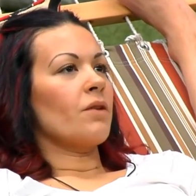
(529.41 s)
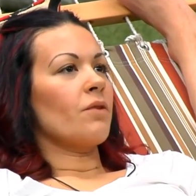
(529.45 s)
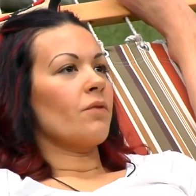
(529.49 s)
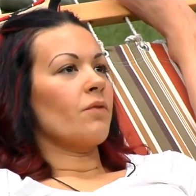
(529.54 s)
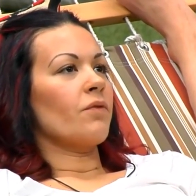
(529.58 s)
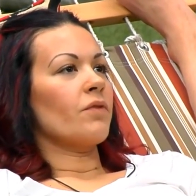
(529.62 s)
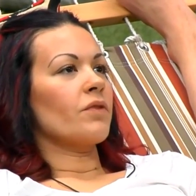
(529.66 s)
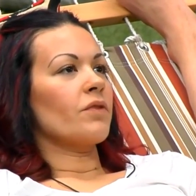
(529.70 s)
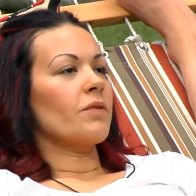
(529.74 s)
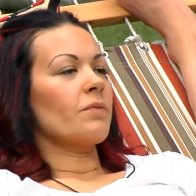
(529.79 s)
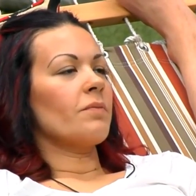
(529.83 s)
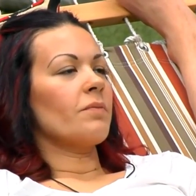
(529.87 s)

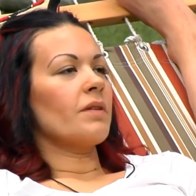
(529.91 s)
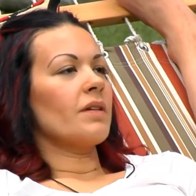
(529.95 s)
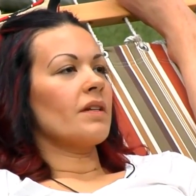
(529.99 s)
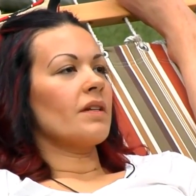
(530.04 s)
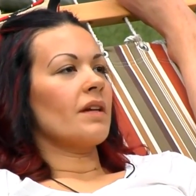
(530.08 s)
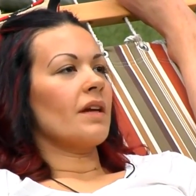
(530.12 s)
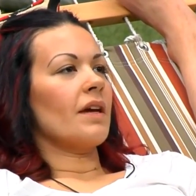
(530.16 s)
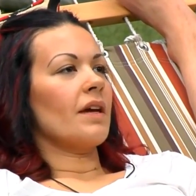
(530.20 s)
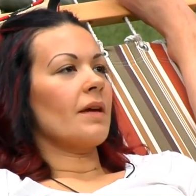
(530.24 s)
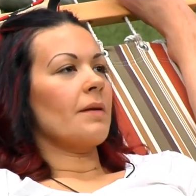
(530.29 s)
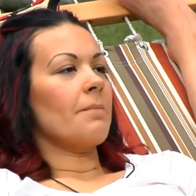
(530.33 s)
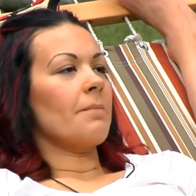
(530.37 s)
for Sabrina and
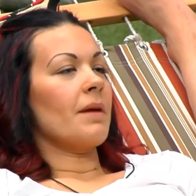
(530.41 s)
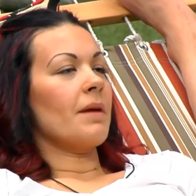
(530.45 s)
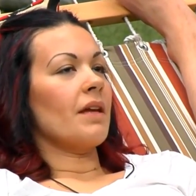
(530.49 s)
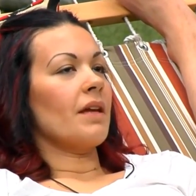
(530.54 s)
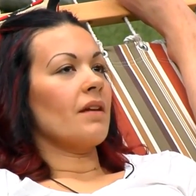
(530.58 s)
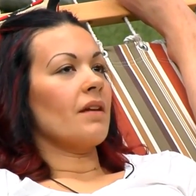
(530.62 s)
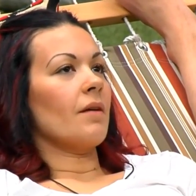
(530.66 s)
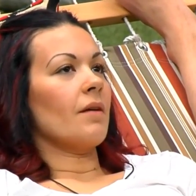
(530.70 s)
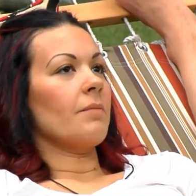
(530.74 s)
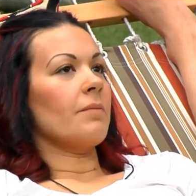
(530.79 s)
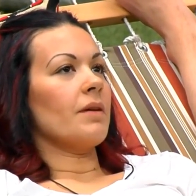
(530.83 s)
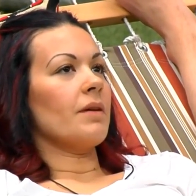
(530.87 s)
I, it may
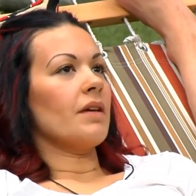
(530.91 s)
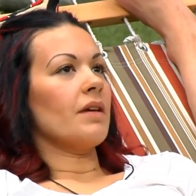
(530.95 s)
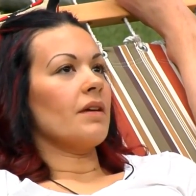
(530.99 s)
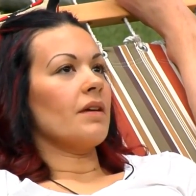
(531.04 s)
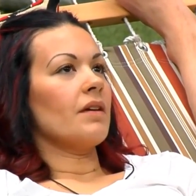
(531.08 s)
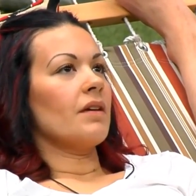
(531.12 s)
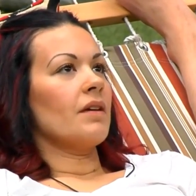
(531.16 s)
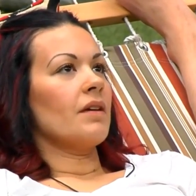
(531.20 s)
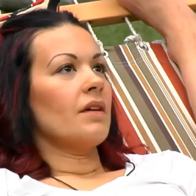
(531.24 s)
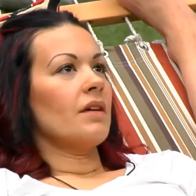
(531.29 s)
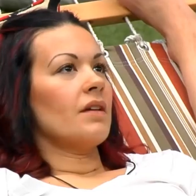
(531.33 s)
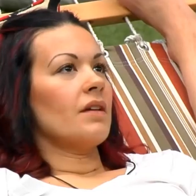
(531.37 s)
not be
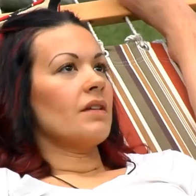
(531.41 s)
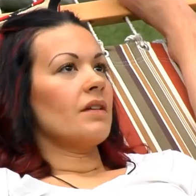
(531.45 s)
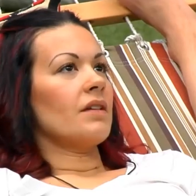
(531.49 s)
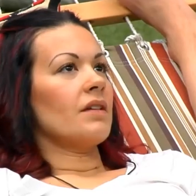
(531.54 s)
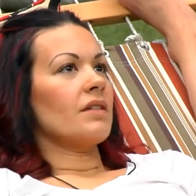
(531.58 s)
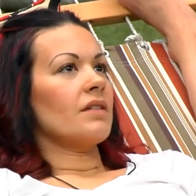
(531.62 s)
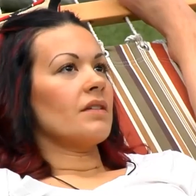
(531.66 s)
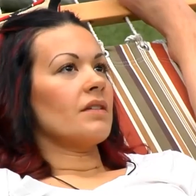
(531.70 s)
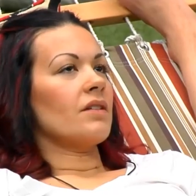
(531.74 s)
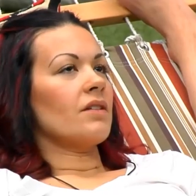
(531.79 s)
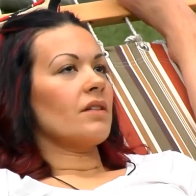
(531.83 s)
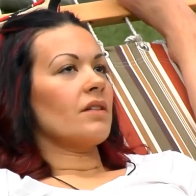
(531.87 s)

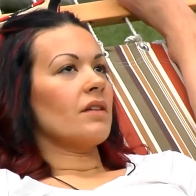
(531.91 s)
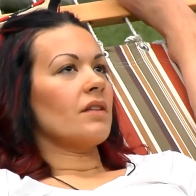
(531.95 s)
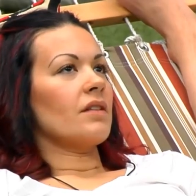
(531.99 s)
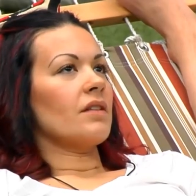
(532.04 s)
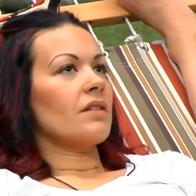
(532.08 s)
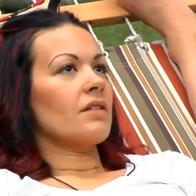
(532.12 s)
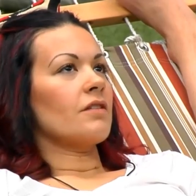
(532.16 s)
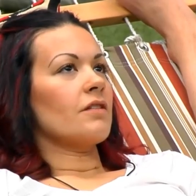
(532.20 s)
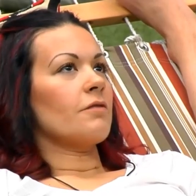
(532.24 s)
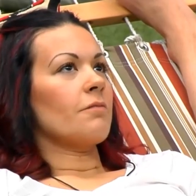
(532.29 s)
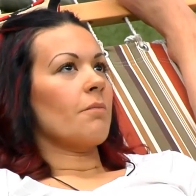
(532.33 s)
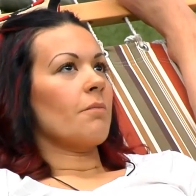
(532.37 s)
necessarily the
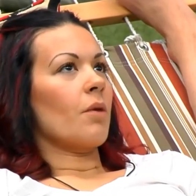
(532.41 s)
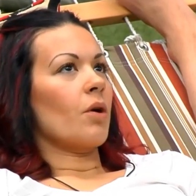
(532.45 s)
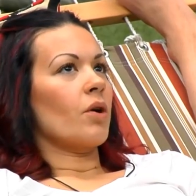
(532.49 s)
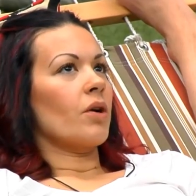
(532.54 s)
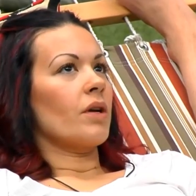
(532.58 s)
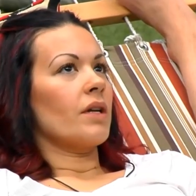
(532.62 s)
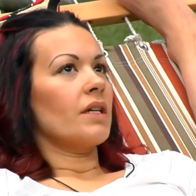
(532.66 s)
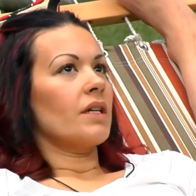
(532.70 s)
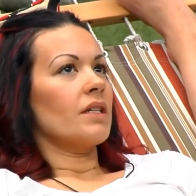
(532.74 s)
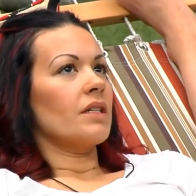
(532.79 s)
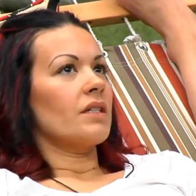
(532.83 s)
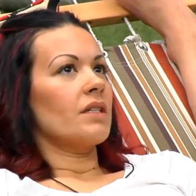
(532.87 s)

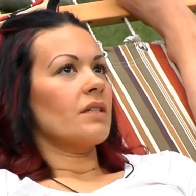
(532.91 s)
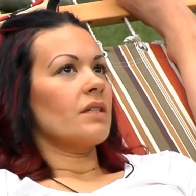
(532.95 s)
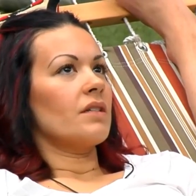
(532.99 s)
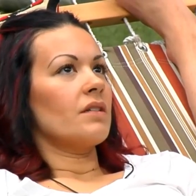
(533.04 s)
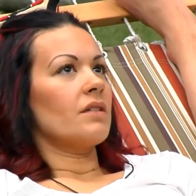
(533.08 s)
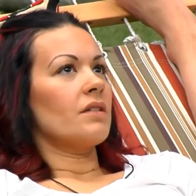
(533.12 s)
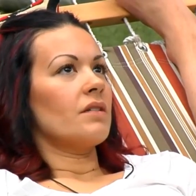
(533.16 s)
smartest